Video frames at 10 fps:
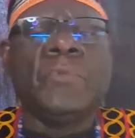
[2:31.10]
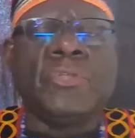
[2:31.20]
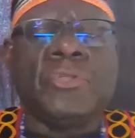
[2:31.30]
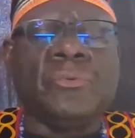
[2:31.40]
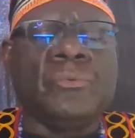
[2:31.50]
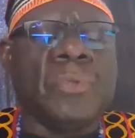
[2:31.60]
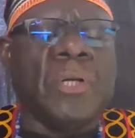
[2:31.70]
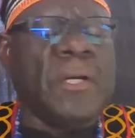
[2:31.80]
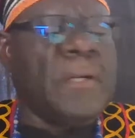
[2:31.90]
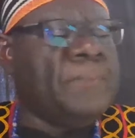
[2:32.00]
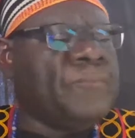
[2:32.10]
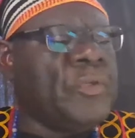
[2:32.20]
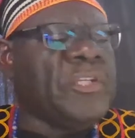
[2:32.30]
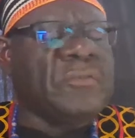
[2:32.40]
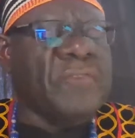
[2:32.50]

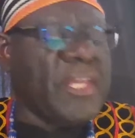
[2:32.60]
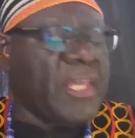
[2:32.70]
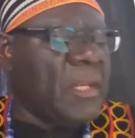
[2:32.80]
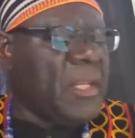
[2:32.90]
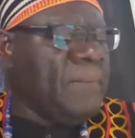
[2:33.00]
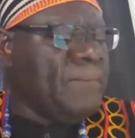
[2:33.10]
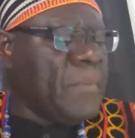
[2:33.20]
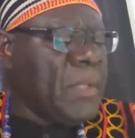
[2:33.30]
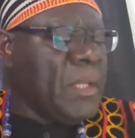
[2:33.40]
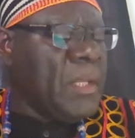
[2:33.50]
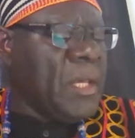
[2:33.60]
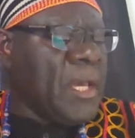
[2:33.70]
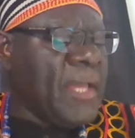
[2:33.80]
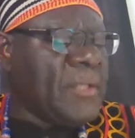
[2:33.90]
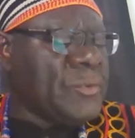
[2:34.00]
listen very keenly
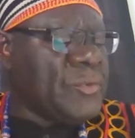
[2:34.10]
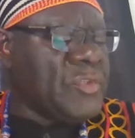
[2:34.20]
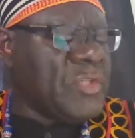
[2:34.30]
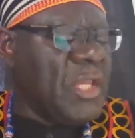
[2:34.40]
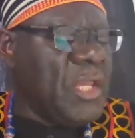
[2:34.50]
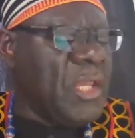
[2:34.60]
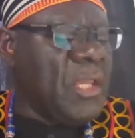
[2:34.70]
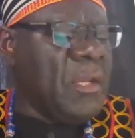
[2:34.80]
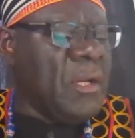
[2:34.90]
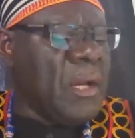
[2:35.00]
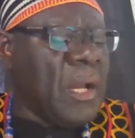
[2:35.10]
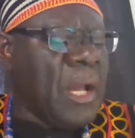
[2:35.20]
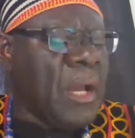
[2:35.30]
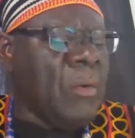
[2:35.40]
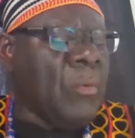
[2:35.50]
and to see
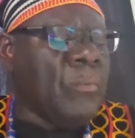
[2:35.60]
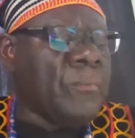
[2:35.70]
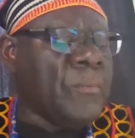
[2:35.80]
how